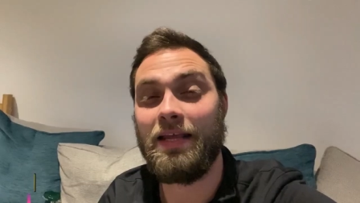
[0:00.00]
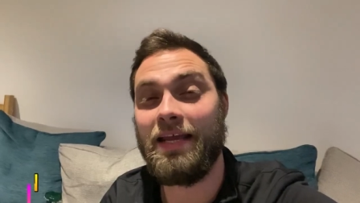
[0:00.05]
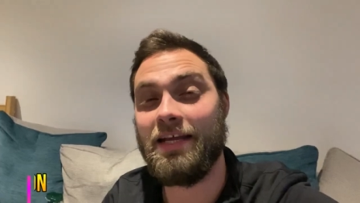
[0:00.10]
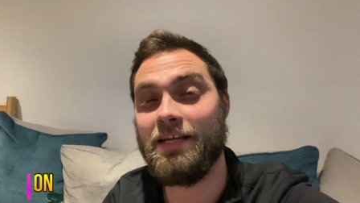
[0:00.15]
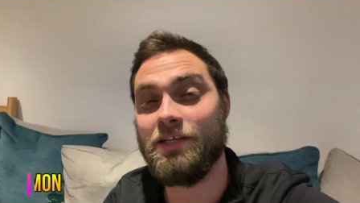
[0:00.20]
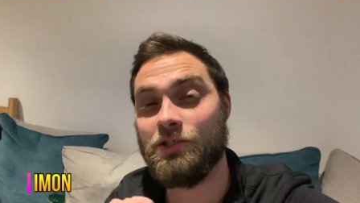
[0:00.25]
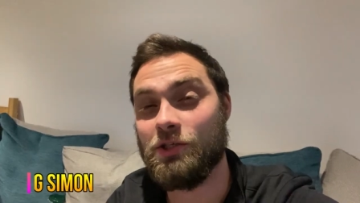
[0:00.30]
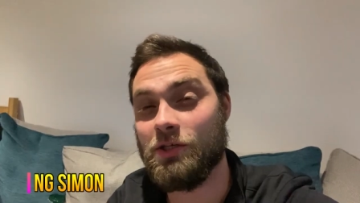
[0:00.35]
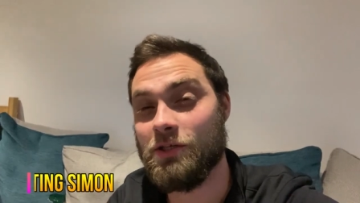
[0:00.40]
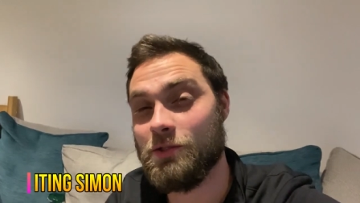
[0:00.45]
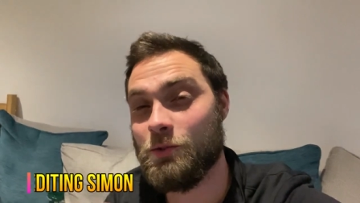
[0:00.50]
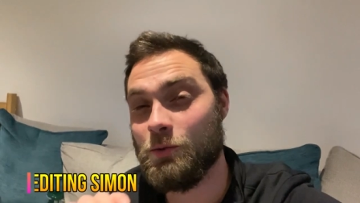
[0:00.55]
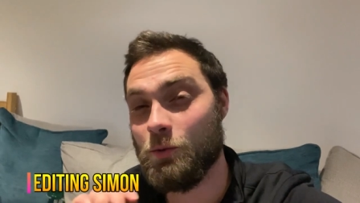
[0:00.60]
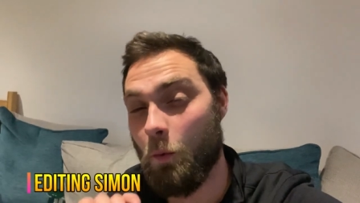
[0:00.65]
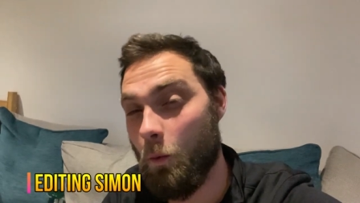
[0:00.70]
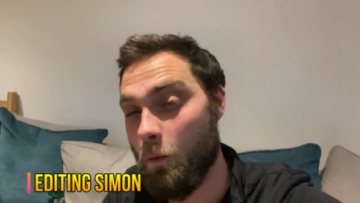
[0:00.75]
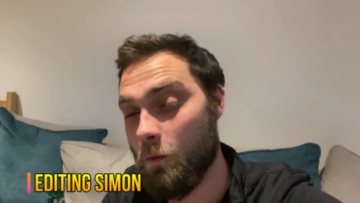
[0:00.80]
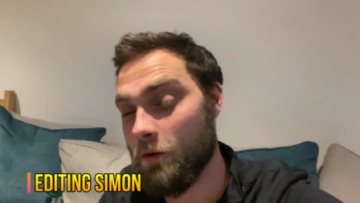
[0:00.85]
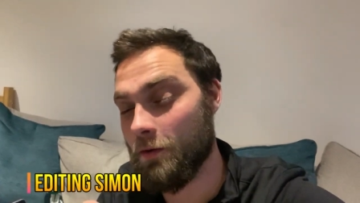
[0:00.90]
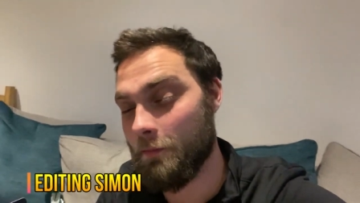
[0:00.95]
It just
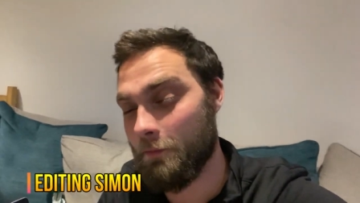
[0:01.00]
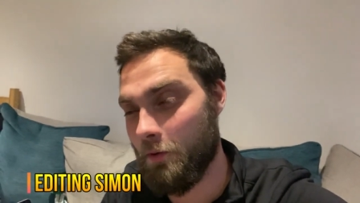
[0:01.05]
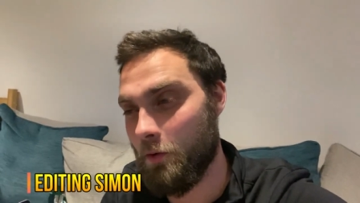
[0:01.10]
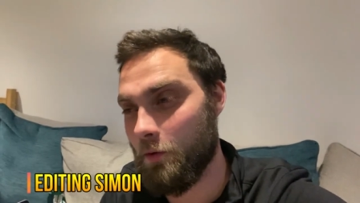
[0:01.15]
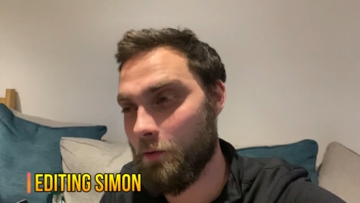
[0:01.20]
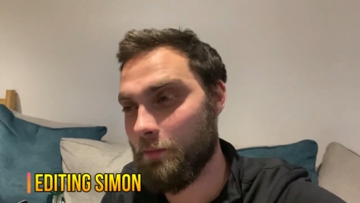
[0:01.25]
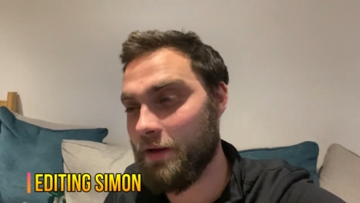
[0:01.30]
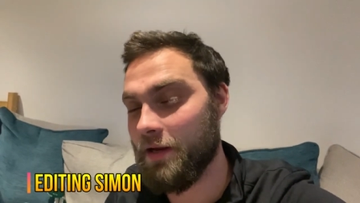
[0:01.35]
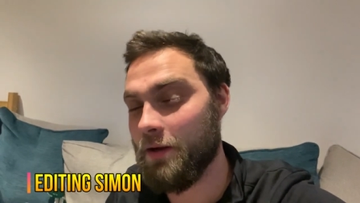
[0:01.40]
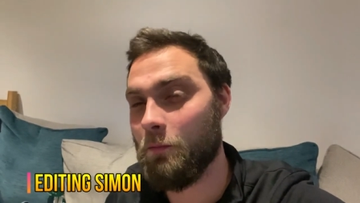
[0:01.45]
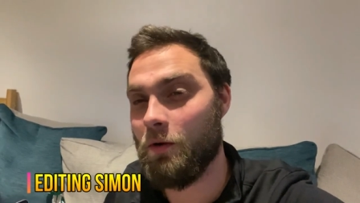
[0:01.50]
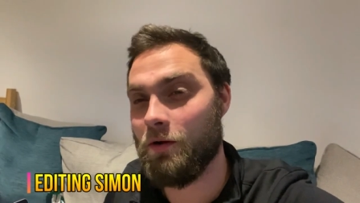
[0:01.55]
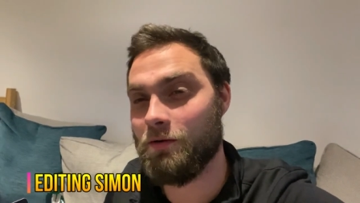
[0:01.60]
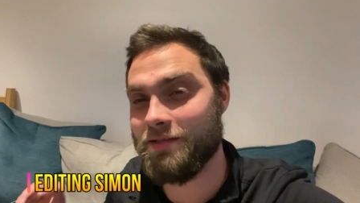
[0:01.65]
dawned upon me whilst